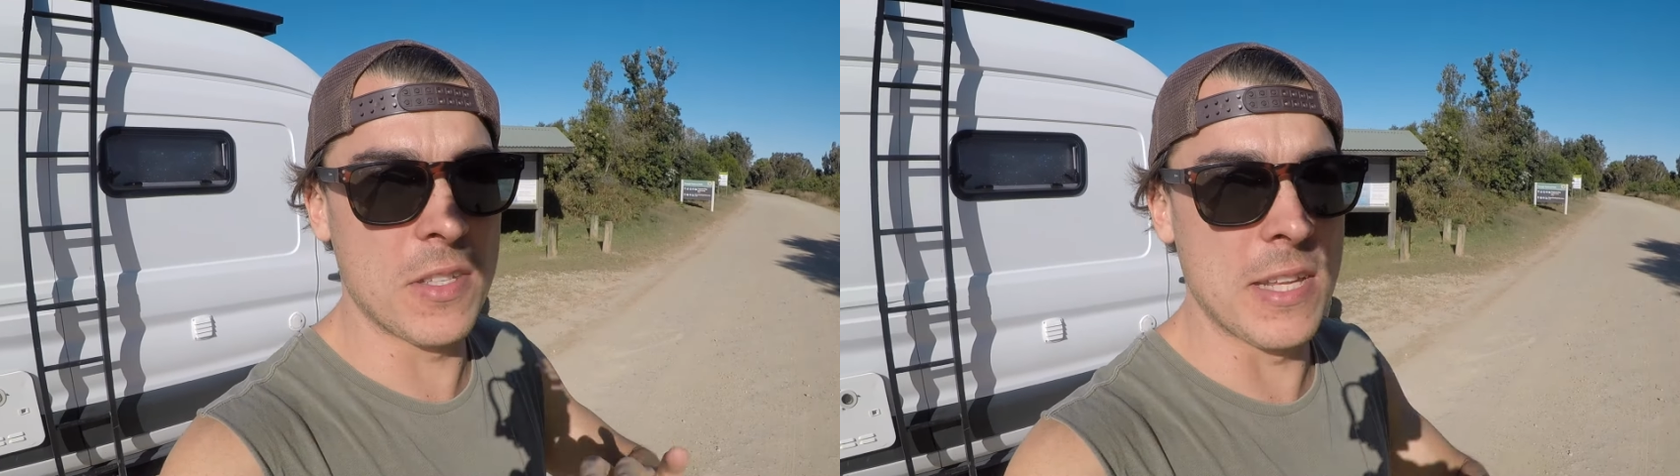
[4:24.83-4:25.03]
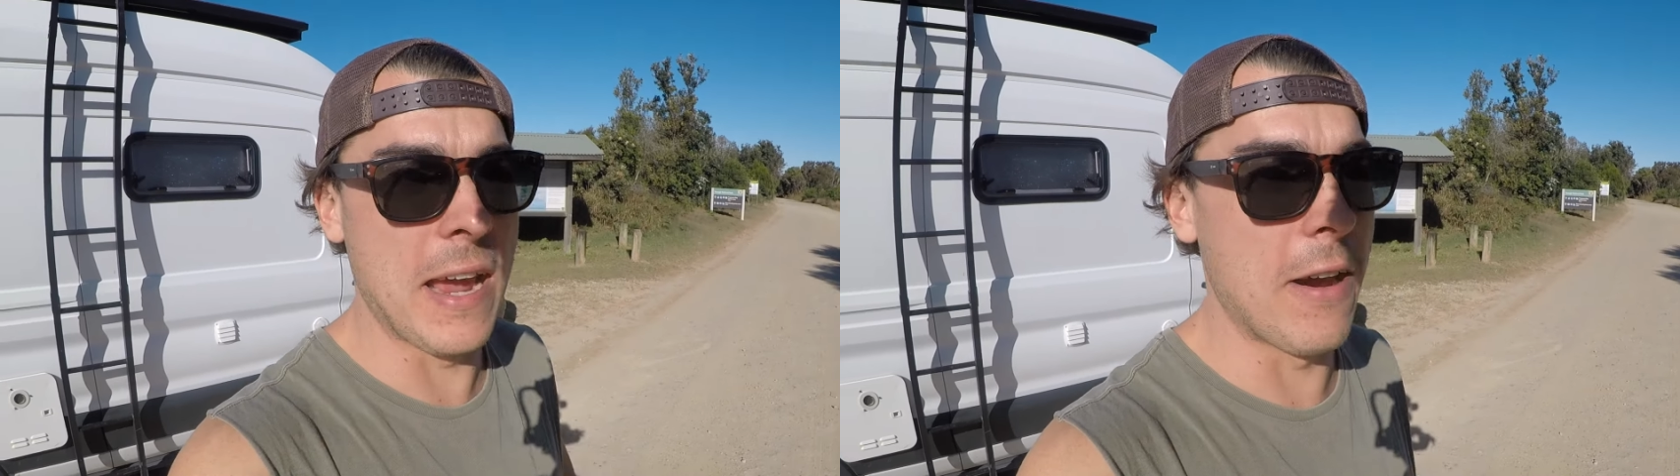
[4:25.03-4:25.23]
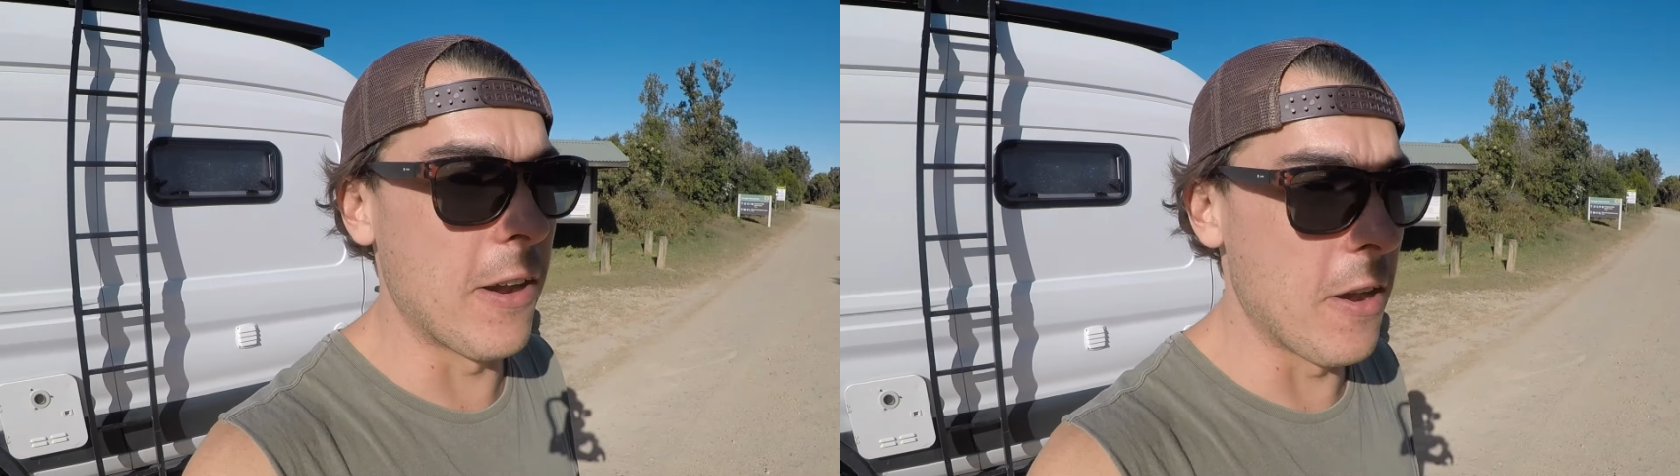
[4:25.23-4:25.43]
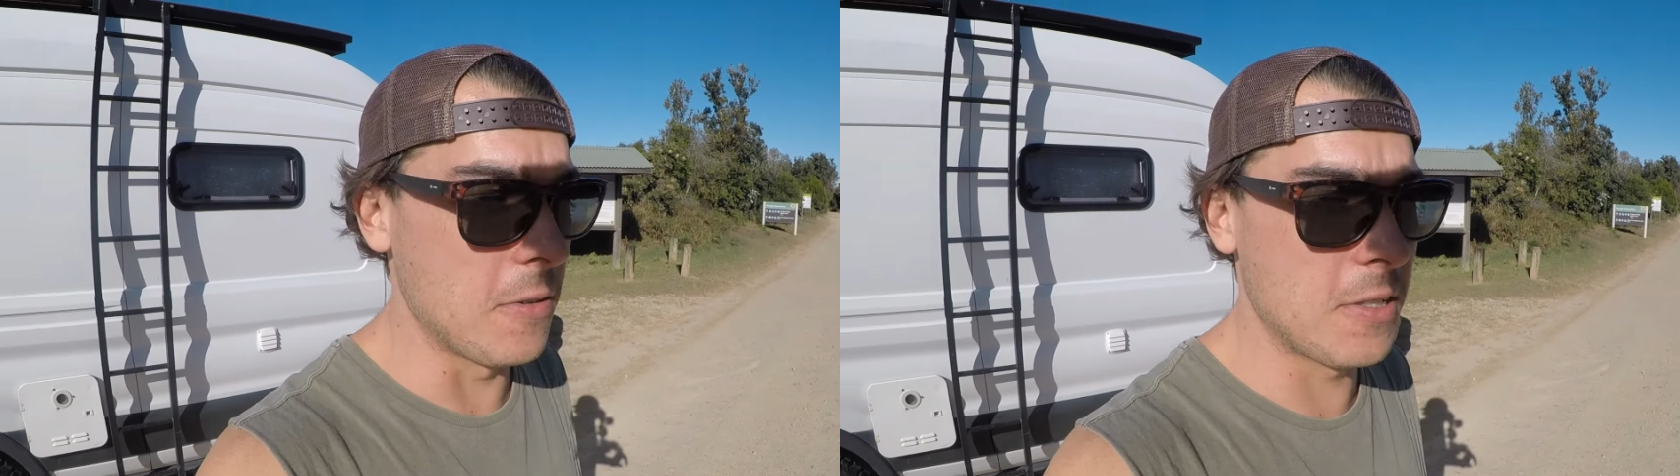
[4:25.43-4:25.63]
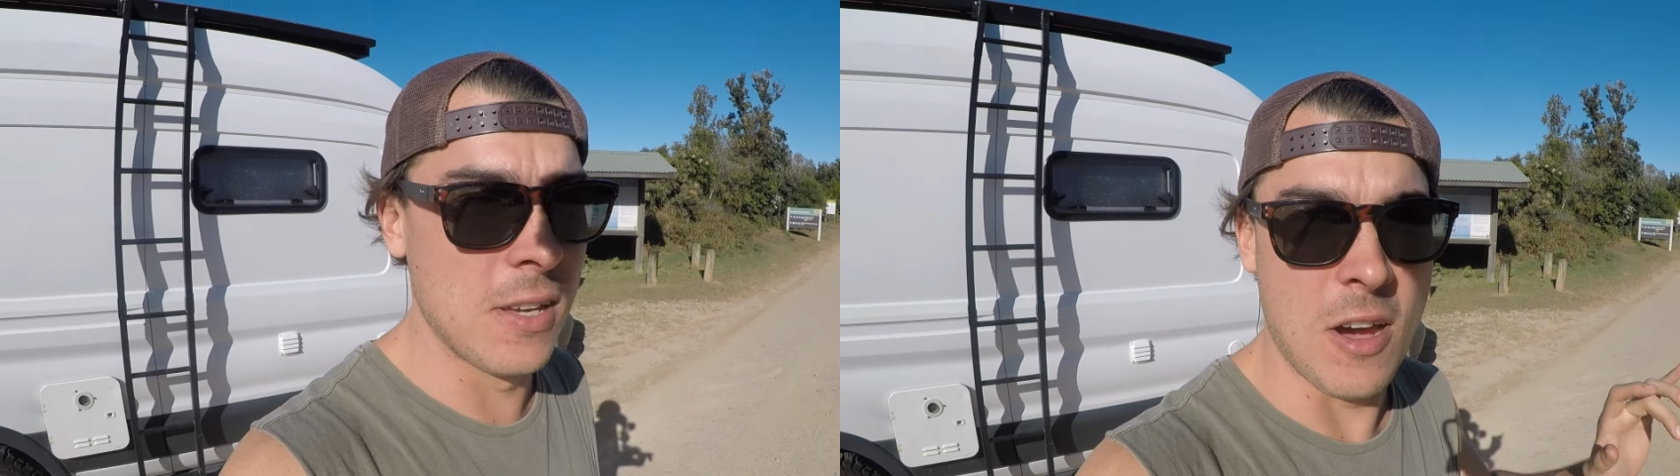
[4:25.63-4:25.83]

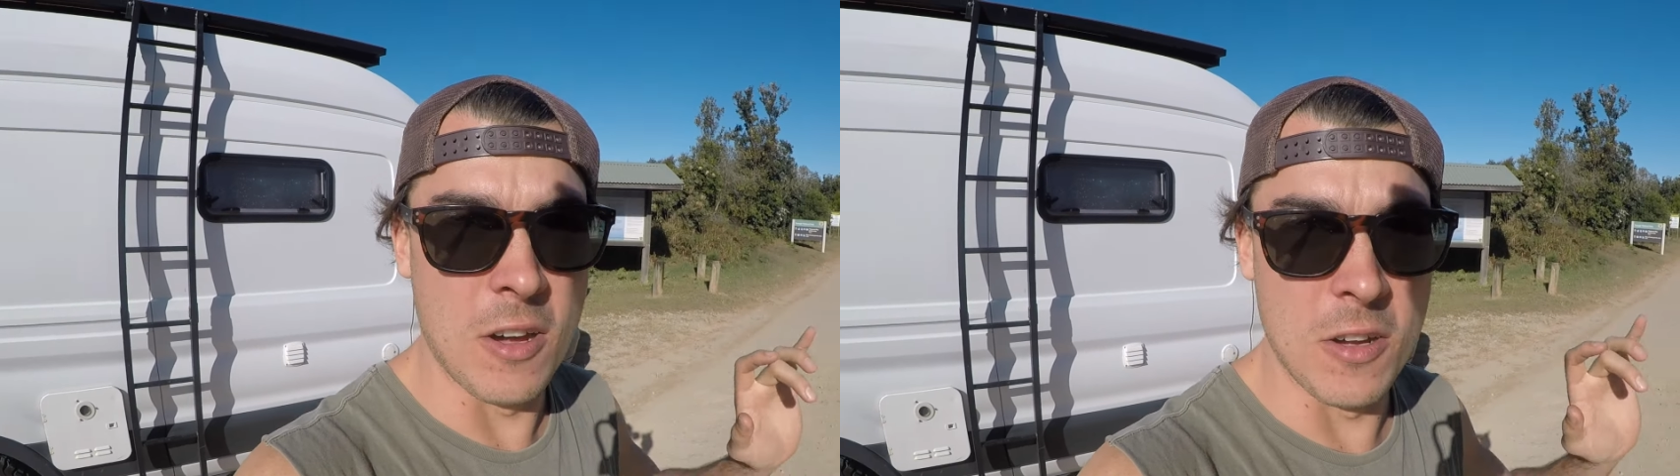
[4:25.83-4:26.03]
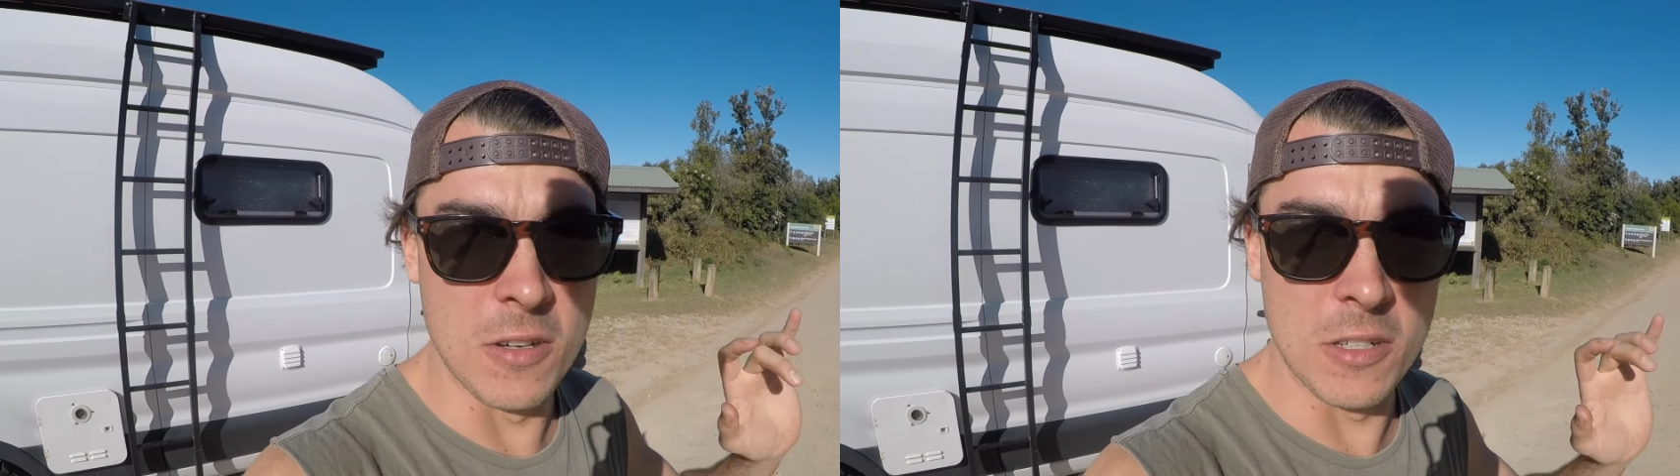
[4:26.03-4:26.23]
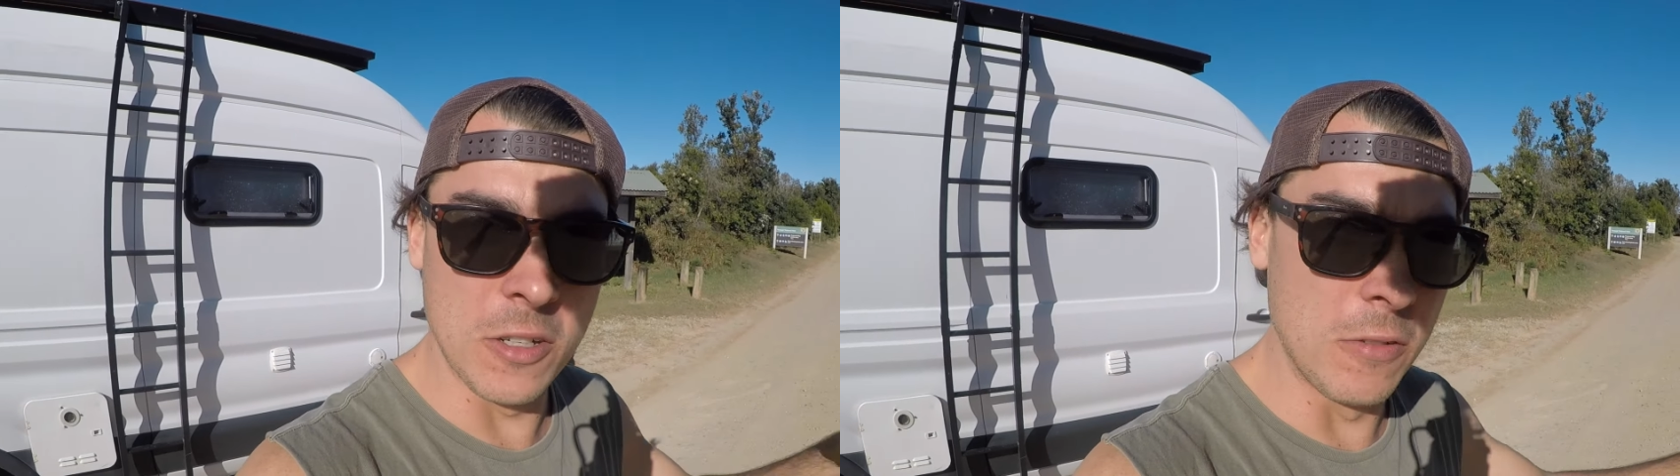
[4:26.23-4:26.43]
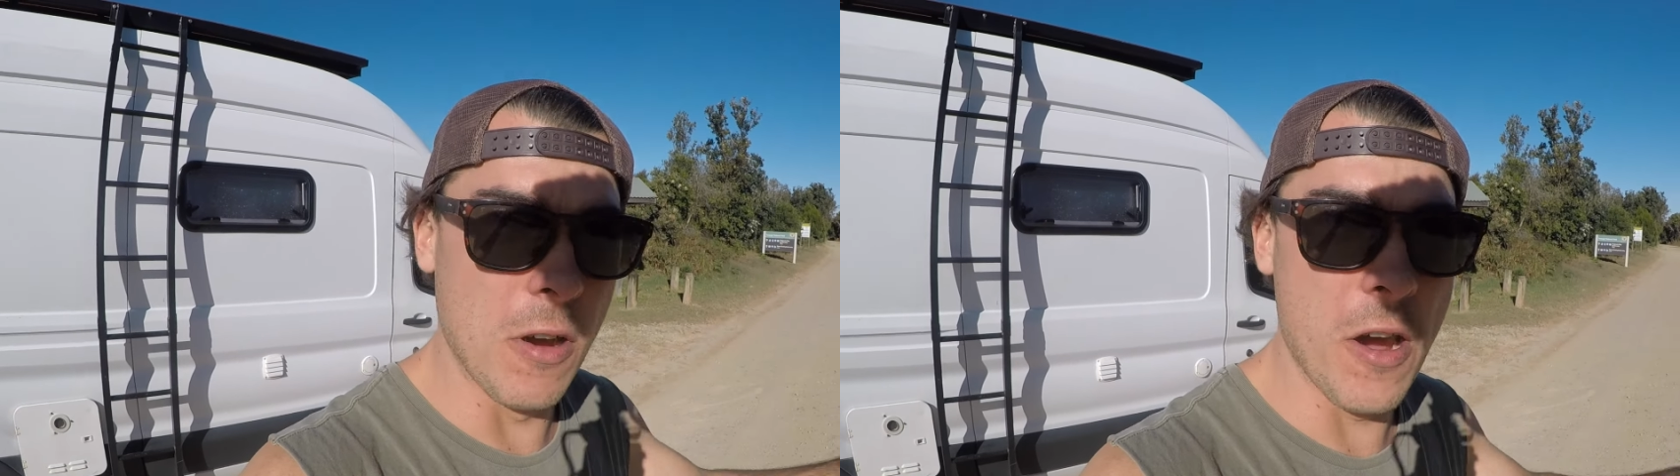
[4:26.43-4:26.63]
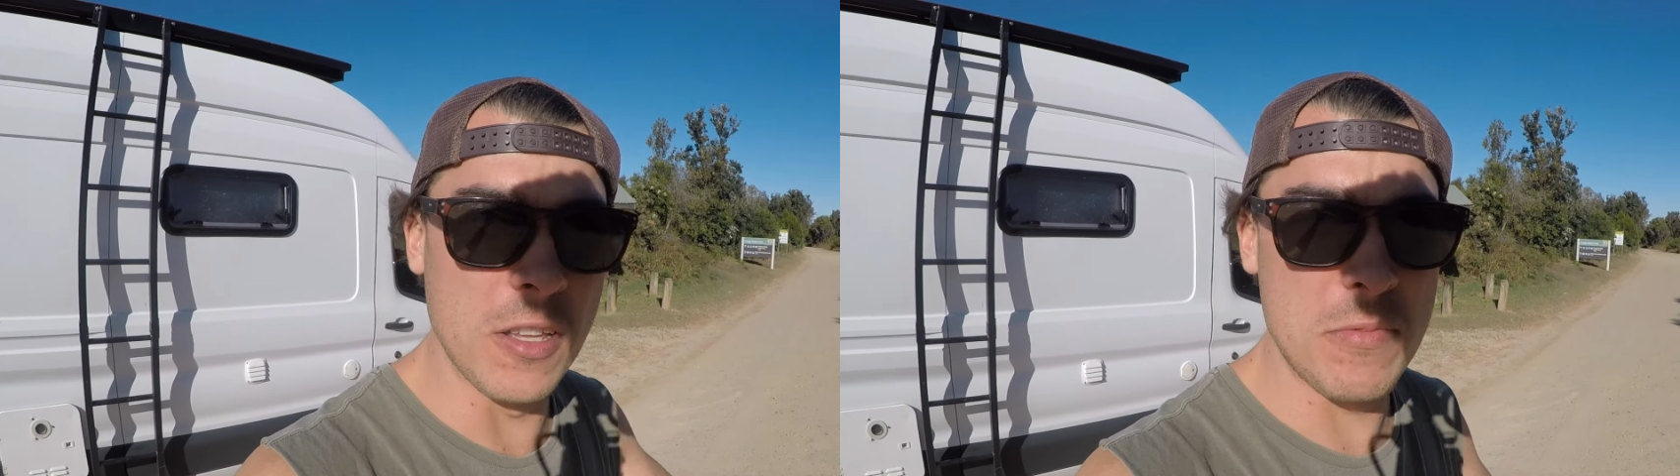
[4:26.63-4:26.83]
scenarios on good roads,